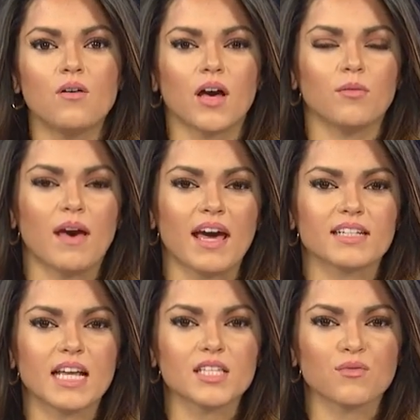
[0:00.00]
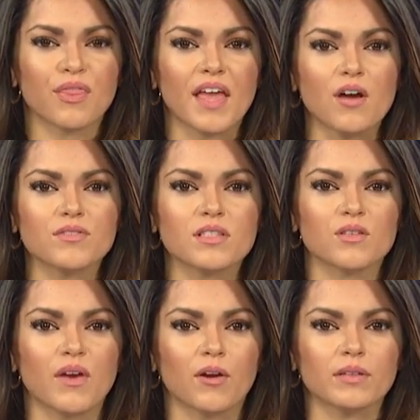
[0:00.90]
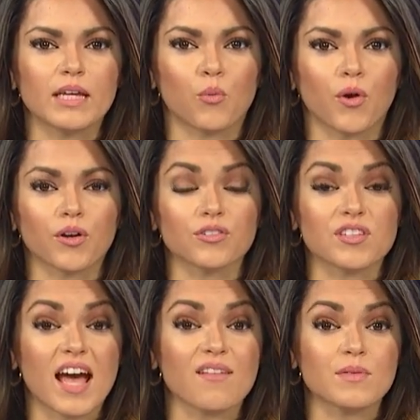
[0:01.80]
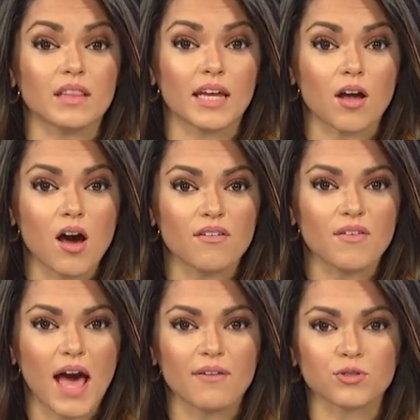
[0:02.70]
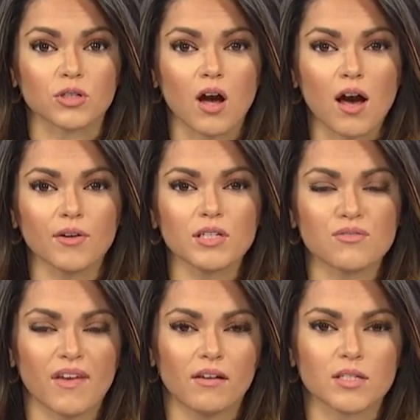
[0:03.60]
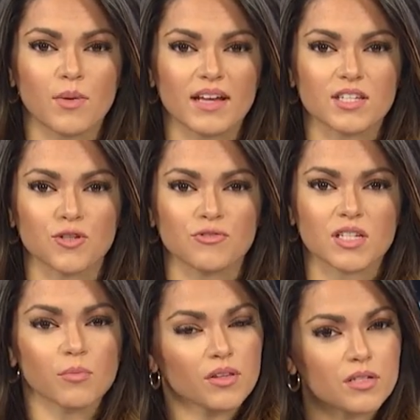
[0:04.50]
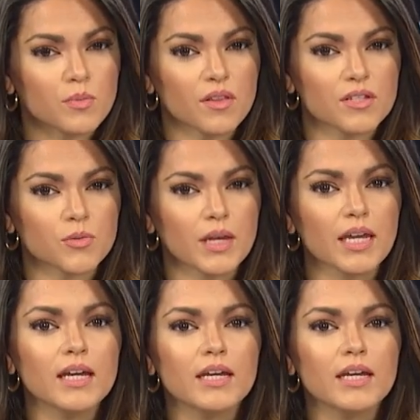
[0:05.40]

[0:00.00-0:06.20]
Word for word: Welcome back. Tens of thousands of airline workers have been laid off after Congress failed to pass a new stimulus bill this week.